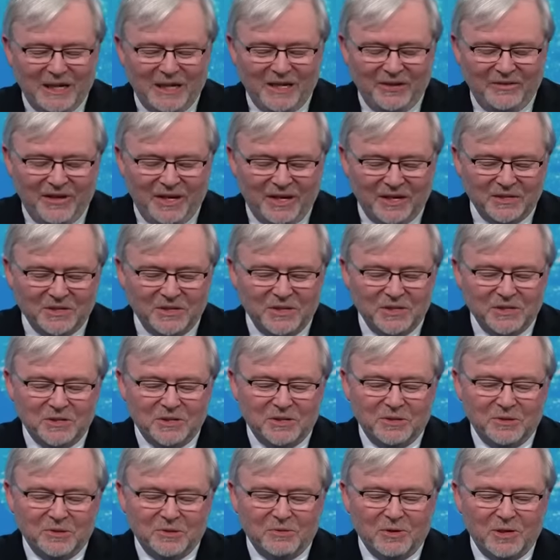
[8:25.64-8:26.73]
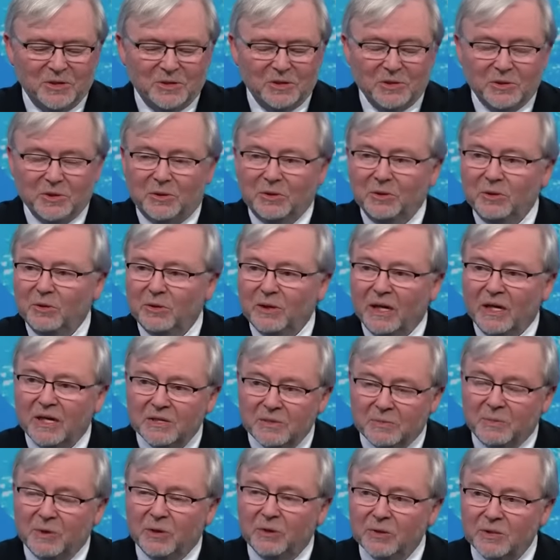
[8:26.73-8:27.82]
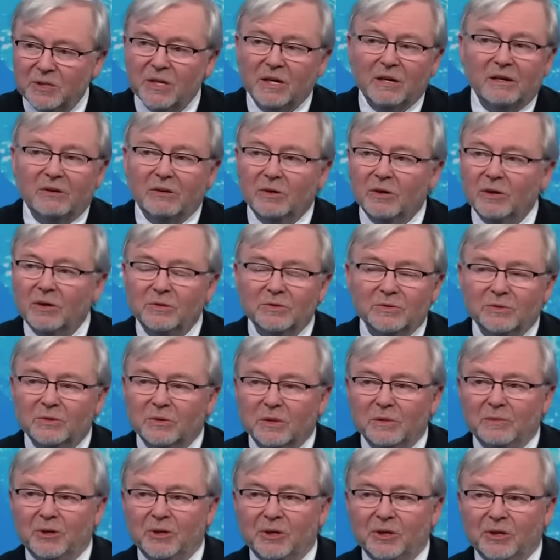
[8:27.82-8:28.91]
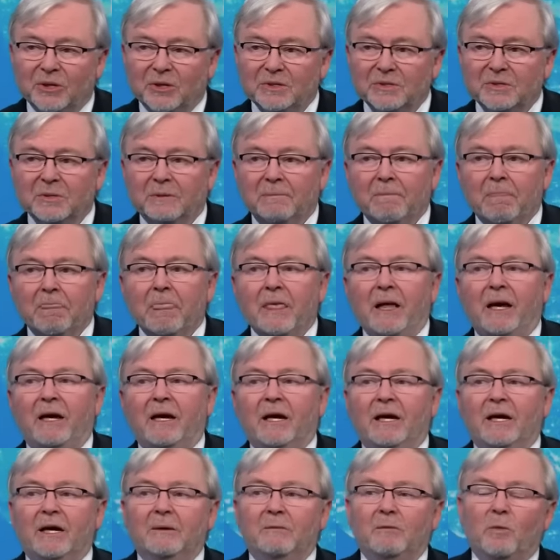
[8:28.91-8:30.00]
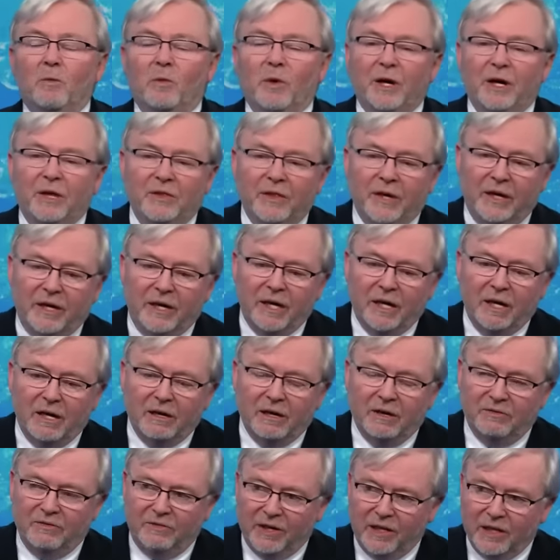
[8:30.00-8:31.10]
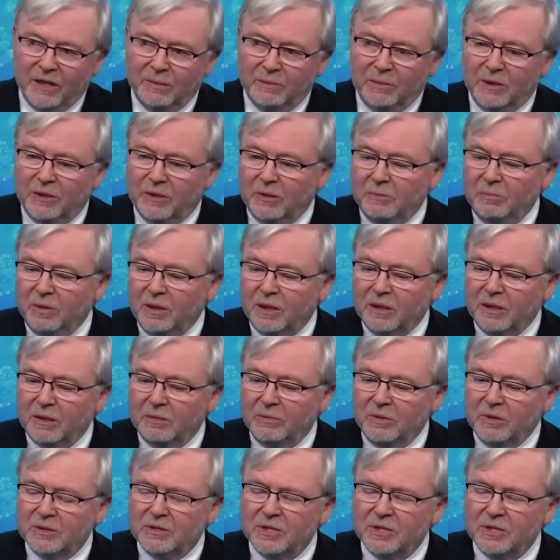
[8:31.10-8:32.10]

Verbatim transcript: have access to Russia's oil, gas, but also agricultural commodities, um, where they are available and applicable.